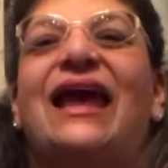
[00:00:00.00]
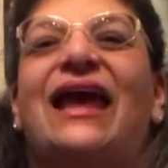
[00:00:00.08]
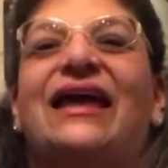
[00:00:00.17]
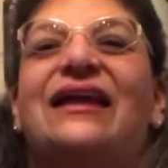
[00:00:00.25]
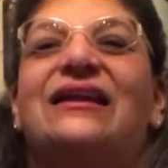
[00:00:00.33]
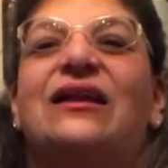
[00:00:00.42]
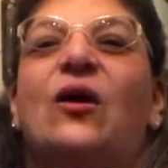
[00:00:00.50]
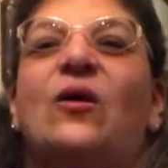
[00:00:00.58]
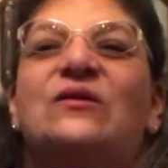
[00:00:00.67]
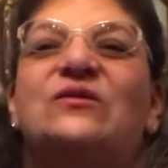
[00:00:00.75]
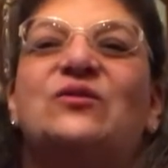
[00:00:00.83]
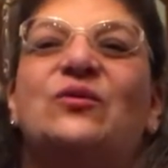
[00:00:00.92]
and
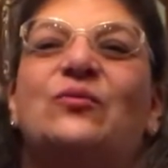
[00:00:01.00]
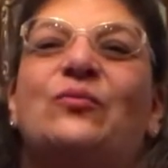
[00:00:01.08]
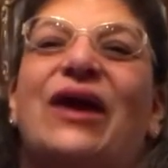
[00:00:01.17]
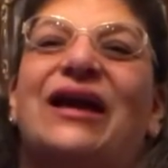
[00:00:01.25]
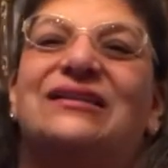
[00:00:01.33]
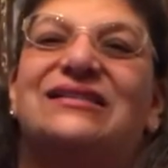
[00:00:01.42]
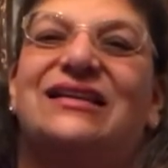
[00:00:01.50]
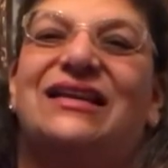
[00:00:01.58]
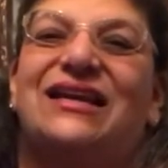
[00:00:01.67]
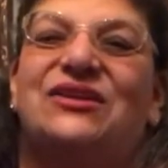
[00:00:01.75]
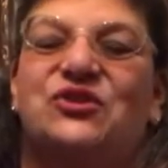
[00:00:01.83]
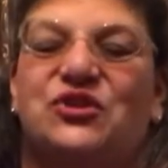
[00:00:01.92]
also back to
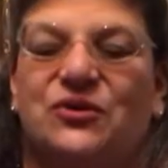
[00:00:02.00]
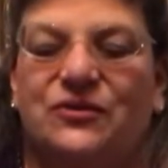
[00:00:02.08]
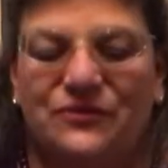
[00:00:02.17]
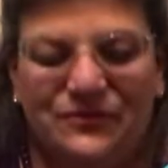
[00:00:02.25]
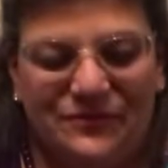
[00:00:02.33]
nature.